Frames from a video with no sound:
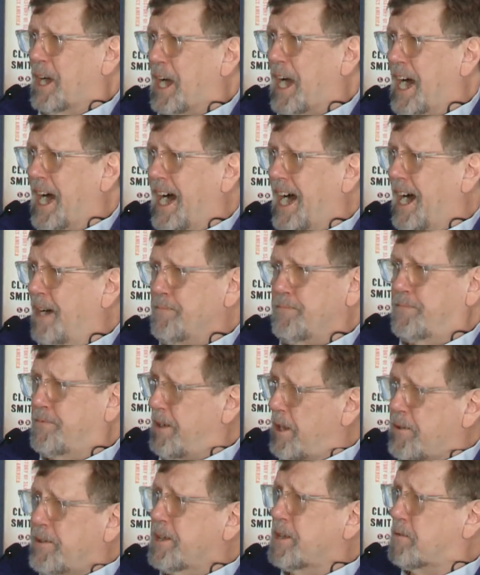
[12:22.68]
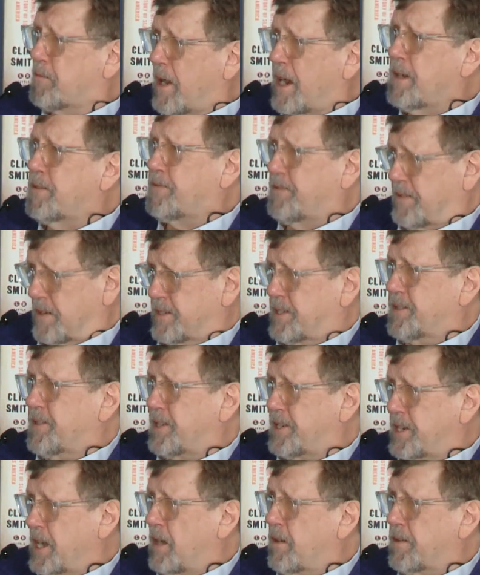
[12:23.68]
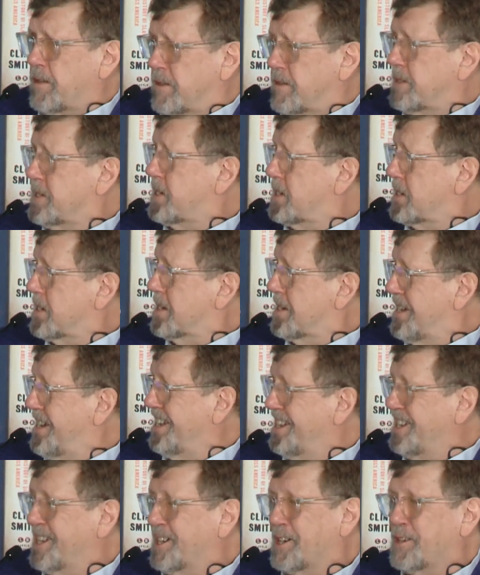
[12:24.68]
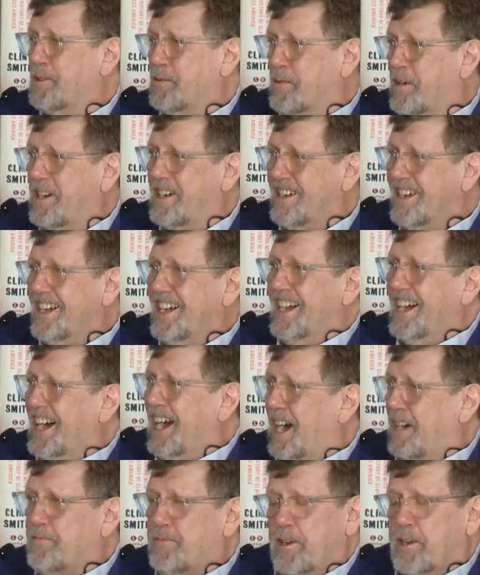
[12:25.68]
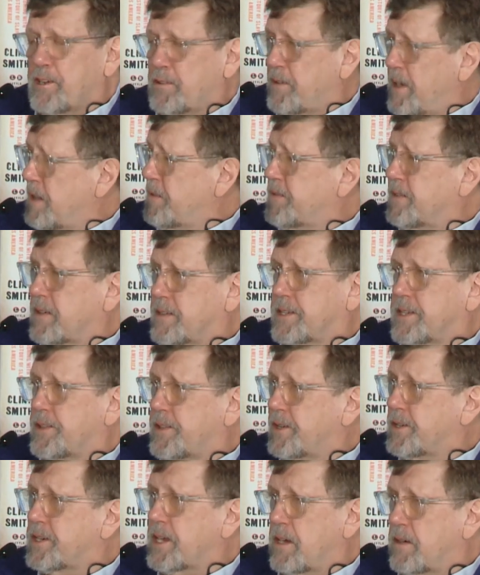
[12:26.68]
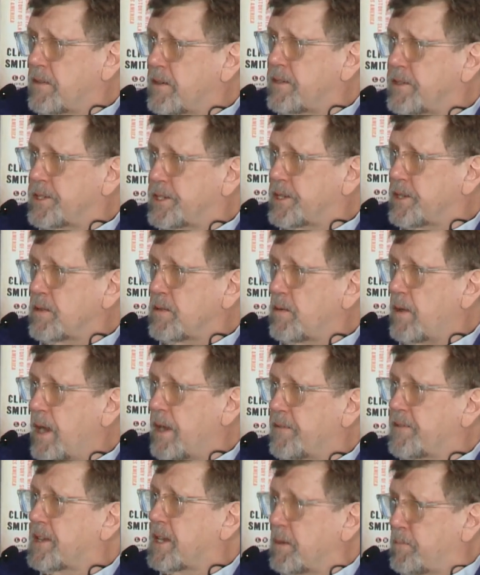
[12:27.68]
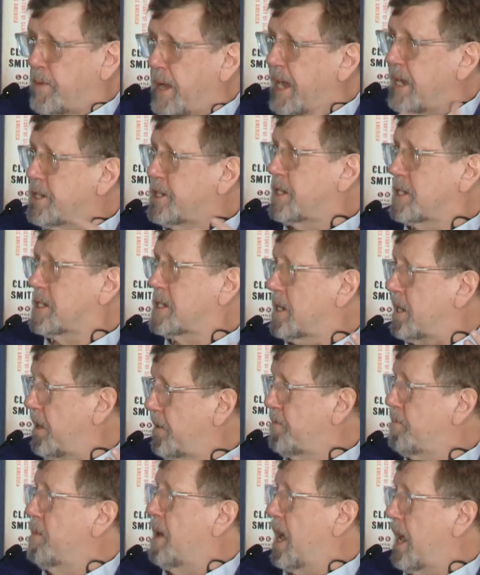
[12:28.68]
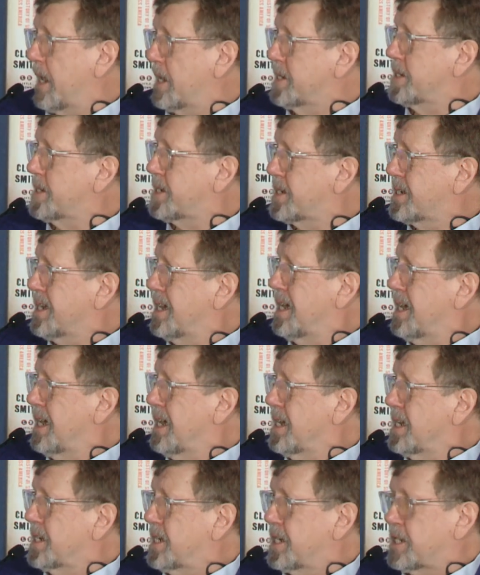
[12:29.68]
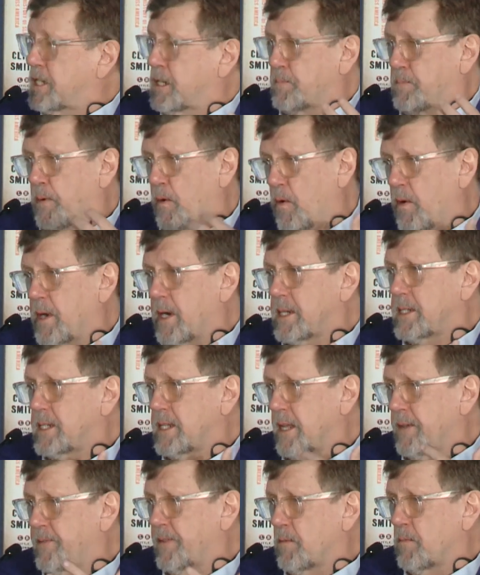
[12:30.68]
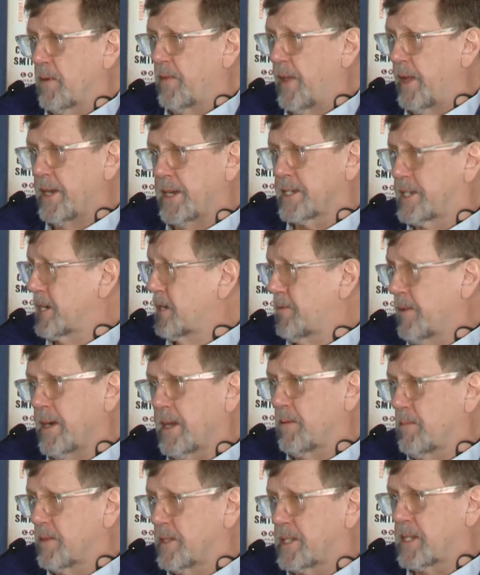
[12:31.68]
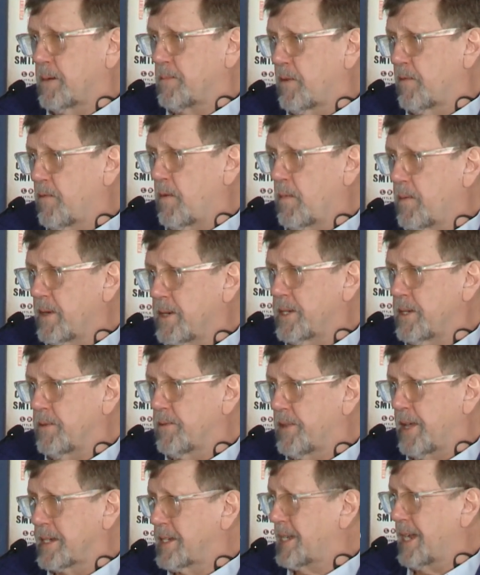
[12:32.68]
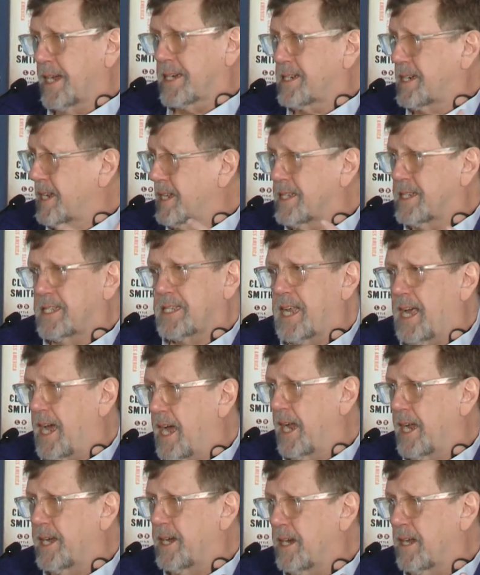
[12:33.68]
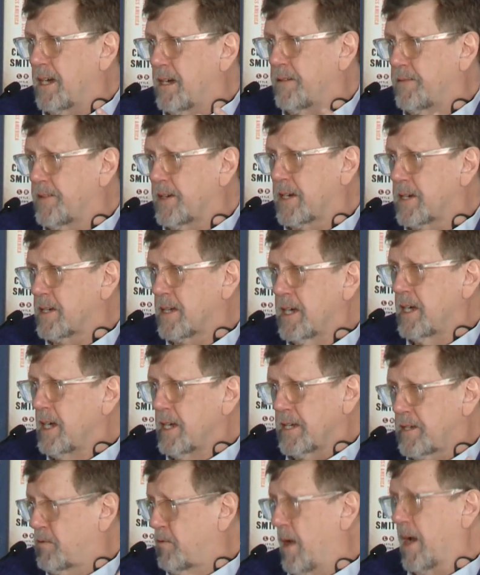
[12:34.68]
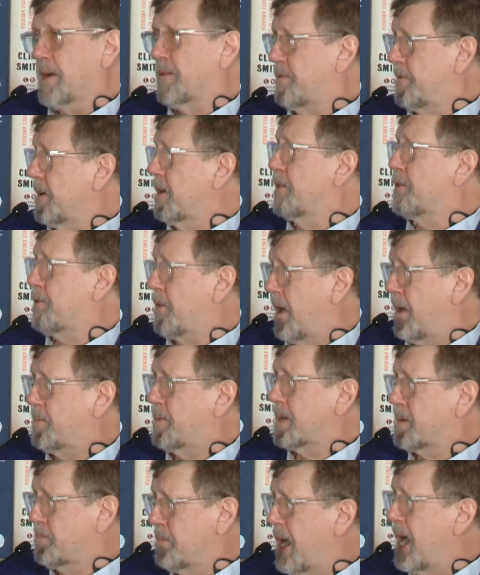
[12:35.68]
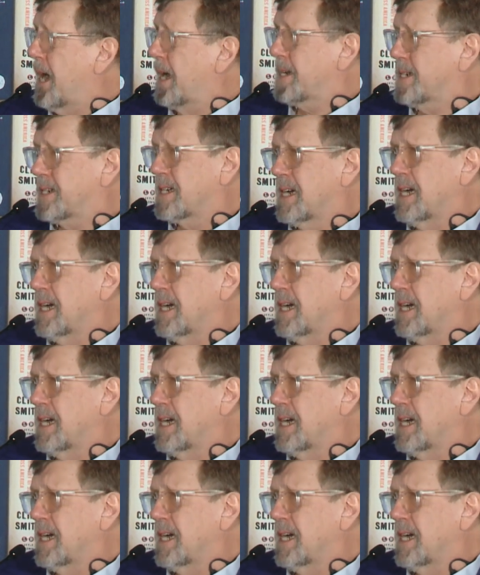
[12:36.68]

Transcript: I'm very grateful to the donors. I'm very grateful to the donors who have capacious enough minds to support us even when they disagree with some of what we do. That's actually a sign of a great philanthropic mind.